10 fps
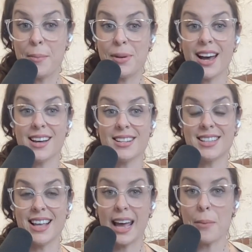
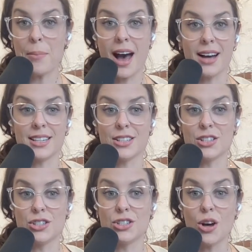because the impact is
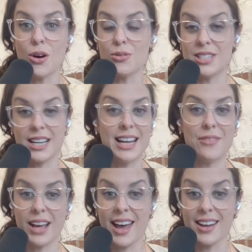so
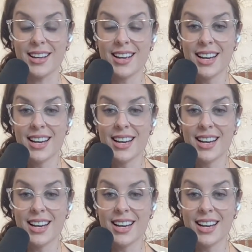significant.